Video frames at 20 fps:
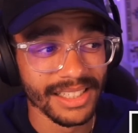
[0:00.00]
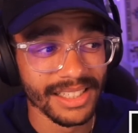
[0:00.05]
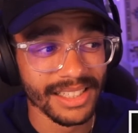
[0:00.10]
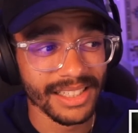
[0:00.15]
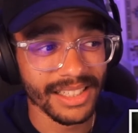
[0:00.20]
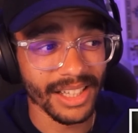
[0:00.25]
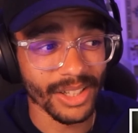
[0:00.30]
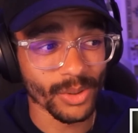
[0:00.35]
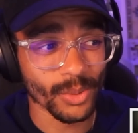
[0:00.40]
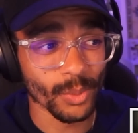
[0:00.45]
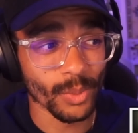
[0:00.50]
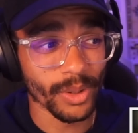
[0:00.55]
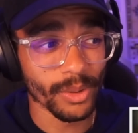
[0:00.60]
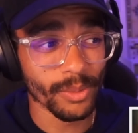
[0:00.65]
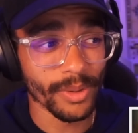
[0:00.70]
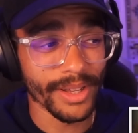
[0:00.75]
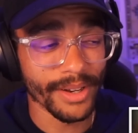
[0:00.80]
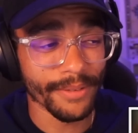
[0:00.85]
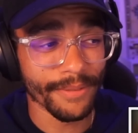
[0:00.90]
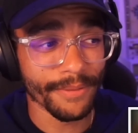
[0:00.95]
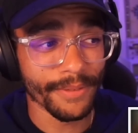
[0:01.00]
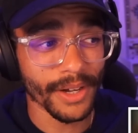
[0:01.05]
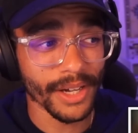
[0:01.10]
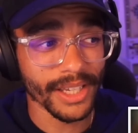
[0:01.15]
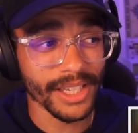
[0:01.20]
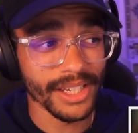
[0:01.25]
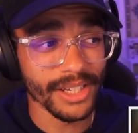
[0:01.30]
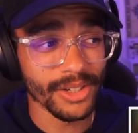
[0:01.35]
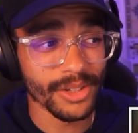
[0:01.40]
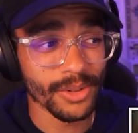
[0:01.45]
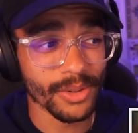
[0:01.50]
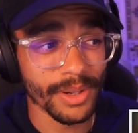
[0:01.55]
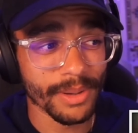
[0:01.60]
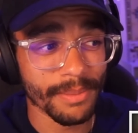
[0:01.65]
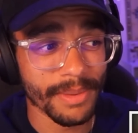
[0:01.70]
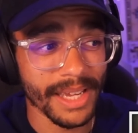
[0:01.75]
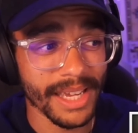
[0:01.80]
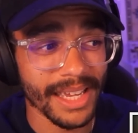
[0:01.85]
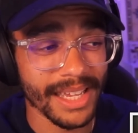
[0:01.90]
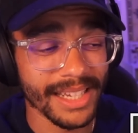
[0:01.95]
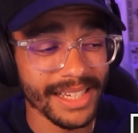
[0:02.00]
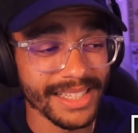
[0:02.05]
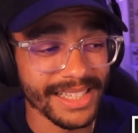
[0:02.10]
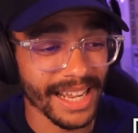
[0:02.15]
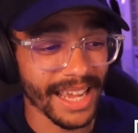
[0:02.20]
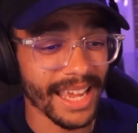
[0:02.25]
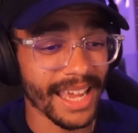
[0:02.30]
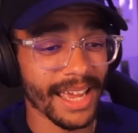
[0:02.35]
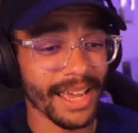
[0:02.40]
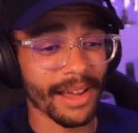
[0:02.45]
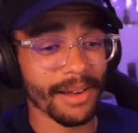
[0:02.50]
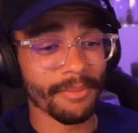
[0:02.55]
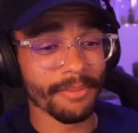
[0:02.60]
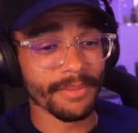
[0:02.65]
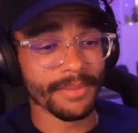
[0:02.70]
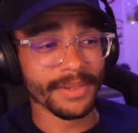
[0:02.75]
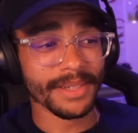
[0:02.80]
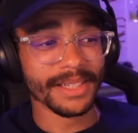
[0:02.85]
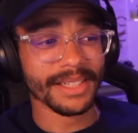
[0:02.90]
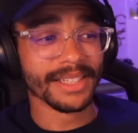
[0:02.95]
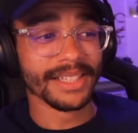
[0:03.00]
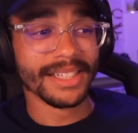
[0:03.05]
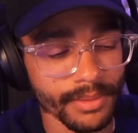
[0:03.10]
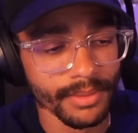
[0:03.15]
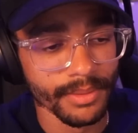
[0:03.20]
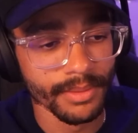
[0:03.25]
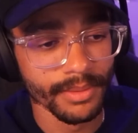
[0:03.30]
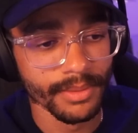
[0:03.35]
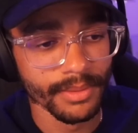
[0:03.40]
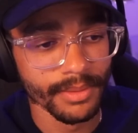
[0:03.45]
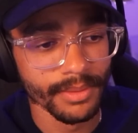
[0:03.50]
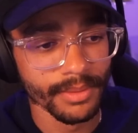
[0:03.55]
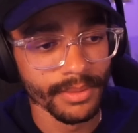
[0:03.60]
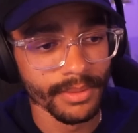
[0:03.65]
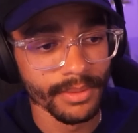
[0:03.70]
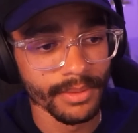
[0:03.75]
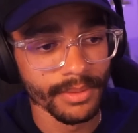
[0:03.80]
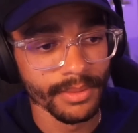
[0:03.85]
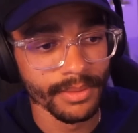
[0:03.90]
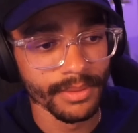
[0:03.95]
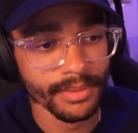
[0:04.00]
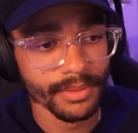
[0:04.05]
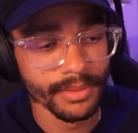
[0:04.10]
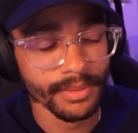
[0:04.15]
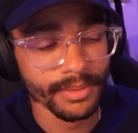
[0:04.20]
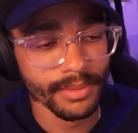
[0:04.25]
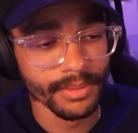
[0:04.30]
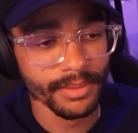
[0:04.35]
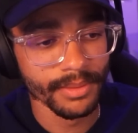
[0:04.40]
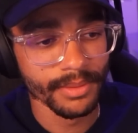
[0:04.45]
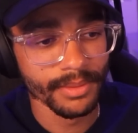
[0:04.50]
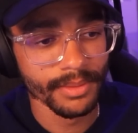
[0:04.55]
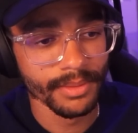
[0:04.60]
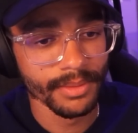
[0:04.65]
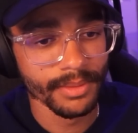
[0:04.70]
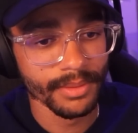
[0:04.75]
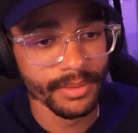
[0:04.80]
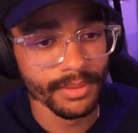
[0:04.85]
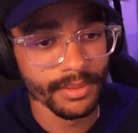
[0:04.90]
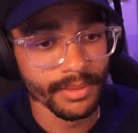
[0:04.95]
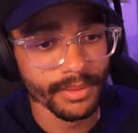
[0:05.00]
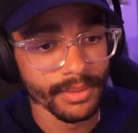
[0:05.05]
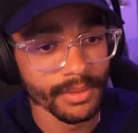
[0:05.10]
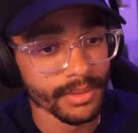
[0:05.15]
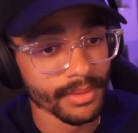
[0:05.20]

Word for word: That's one way to fucking do it, man. Damn. I got that right, Crystal, didn't I?